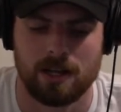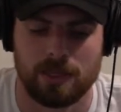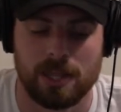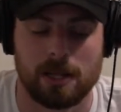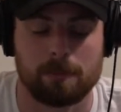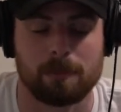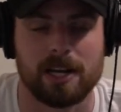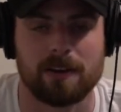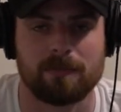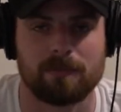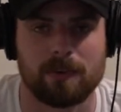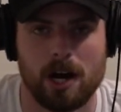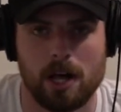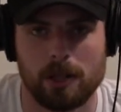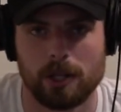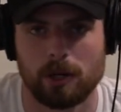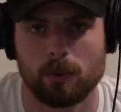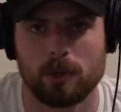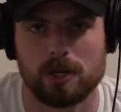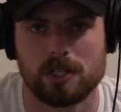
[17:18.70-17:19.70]
that my
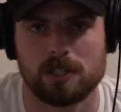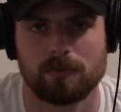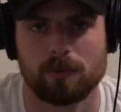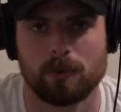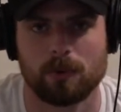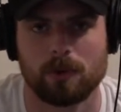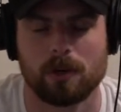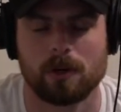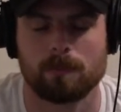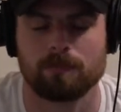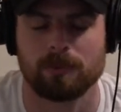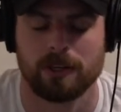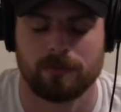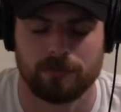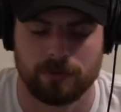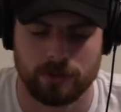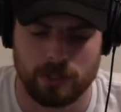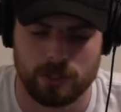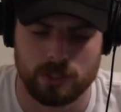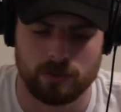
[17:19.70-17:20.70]
father works for
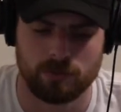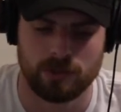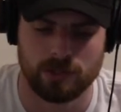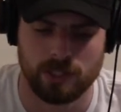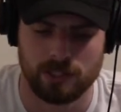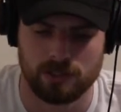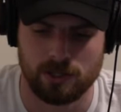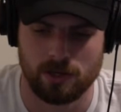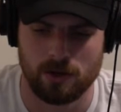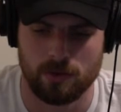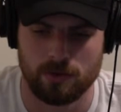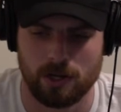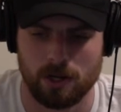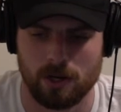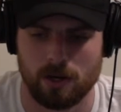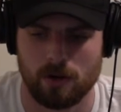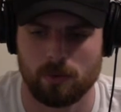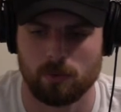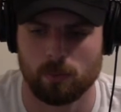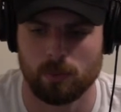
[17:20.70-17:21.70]
those of you that don't
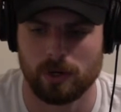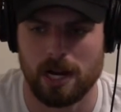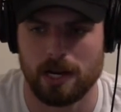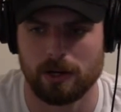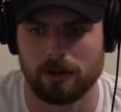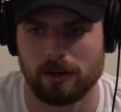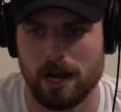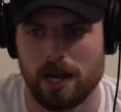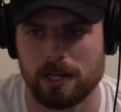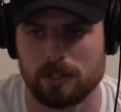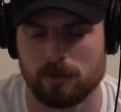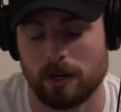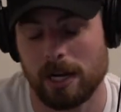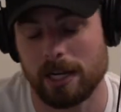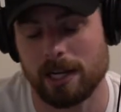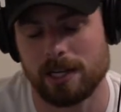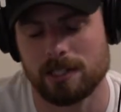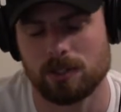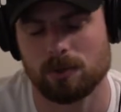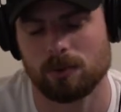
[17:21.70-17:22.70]
know, when I graduated, I
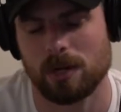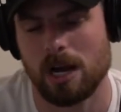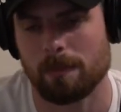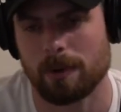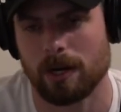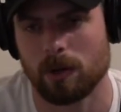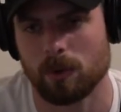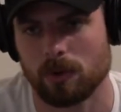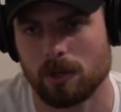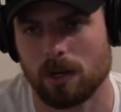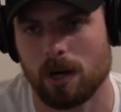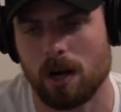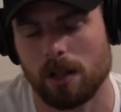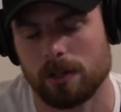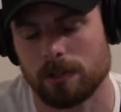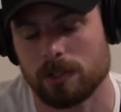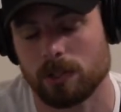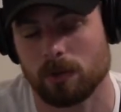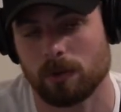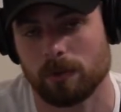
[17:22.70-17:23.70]
guess throughout my whole
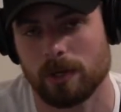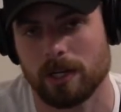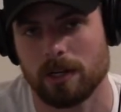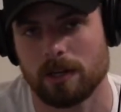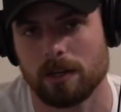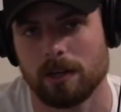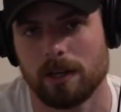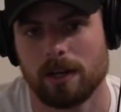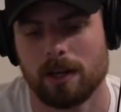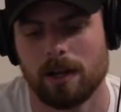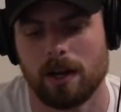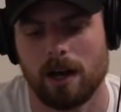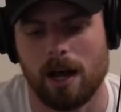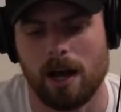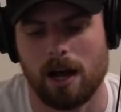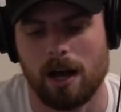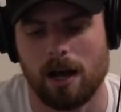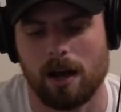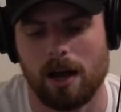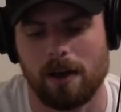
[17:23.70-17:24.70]
college career,
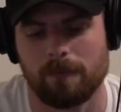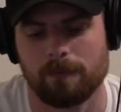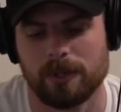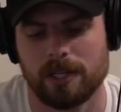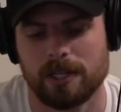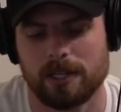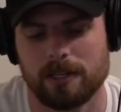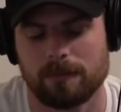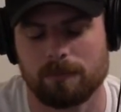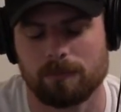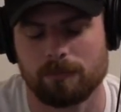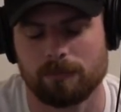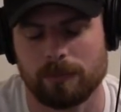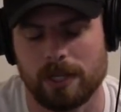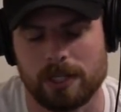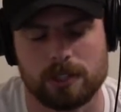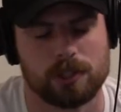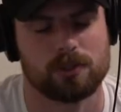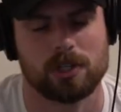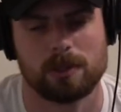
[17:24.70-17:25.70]
I've been
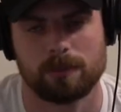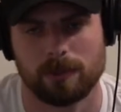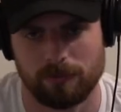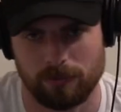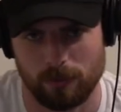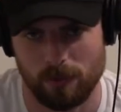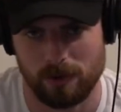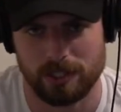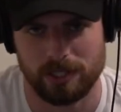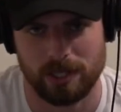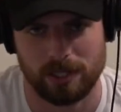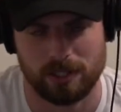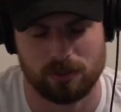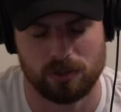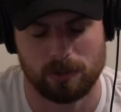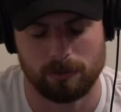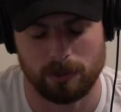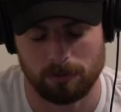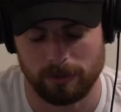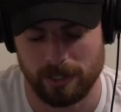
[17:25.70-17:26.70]
extremely fortunate,
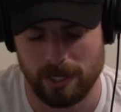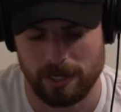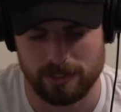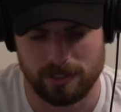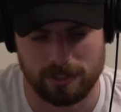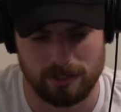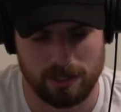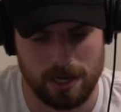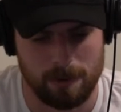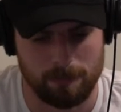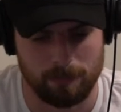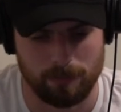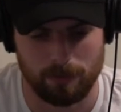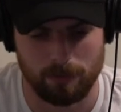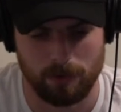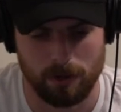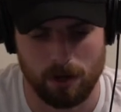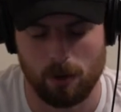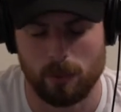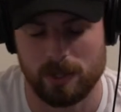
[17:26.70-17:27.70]
extremely blessed, and I'm
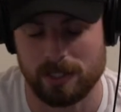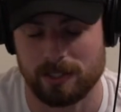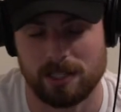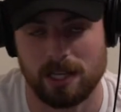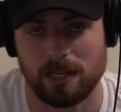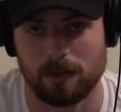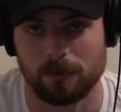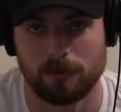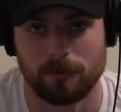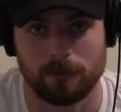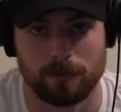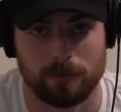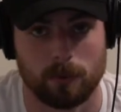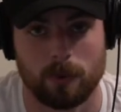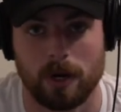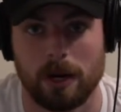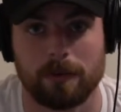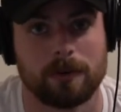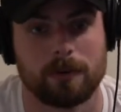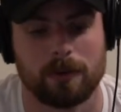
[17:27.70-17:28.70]
always thankful and
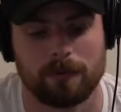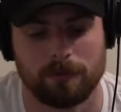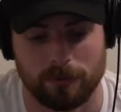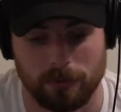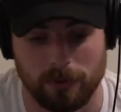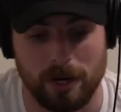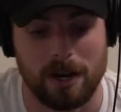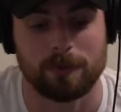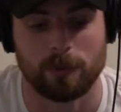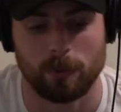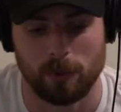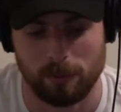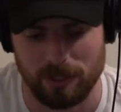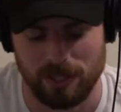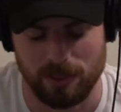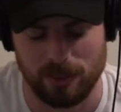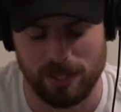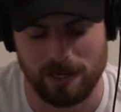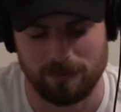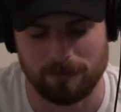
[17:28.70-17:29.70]
forever will
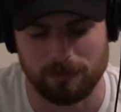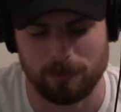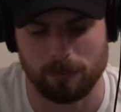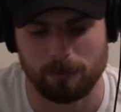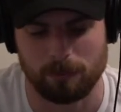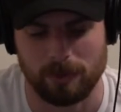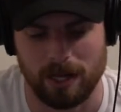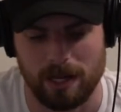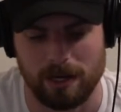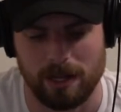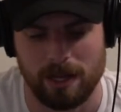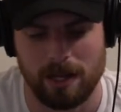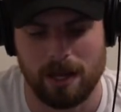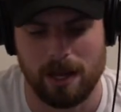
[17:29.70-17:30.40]
be thankful. But